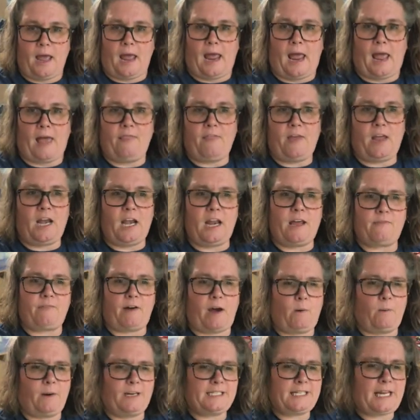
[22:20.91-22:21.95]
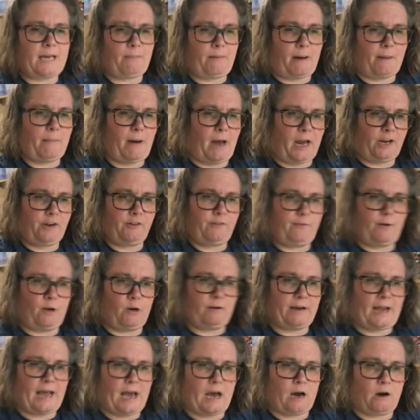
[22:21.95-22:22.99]
And then if I want to take my
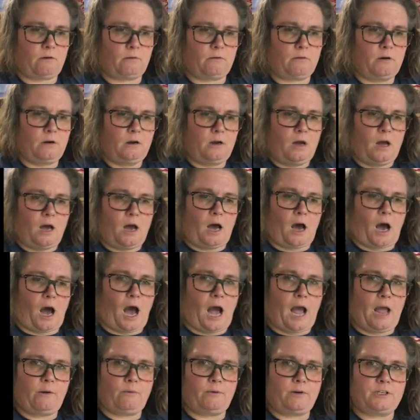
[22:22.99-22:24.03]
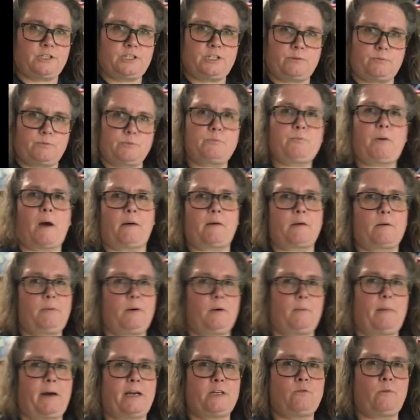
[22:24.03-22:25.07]
microphone out, I would just probably
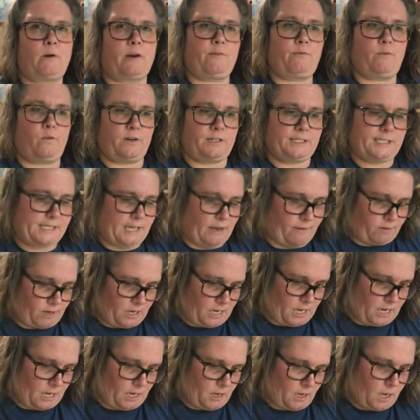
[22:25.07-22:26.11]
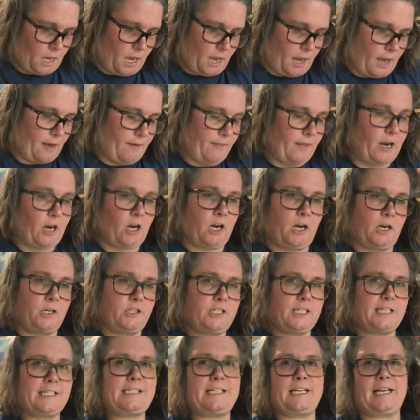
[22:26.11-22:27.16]
put my 24 to 70 in there
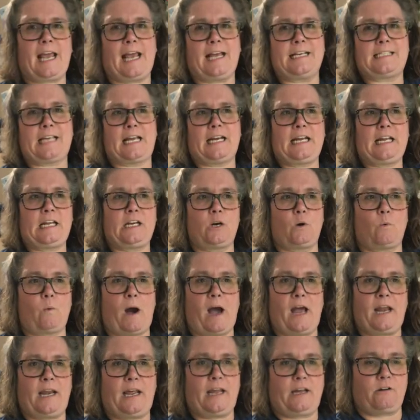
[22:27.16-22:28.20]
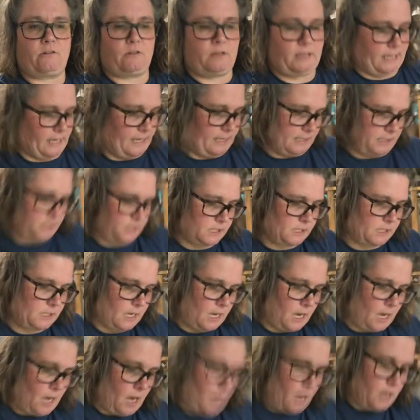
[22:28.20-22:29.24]
just in case I need a wide angle lens.
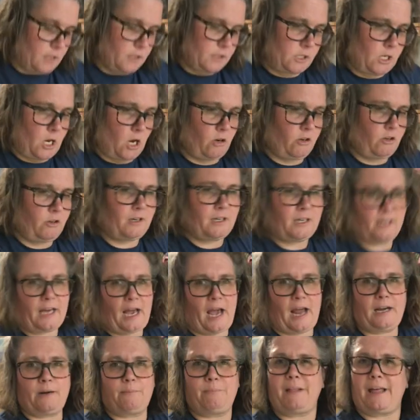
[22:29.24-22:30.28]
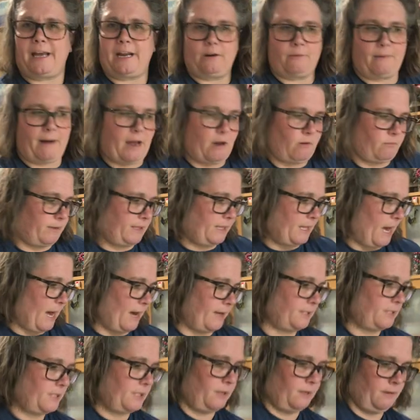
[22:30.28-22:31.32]
So you can kind of play around with
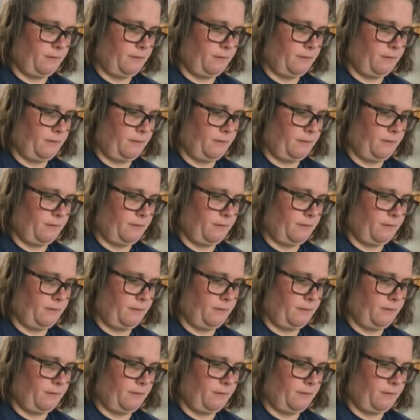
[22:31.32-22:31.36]
that.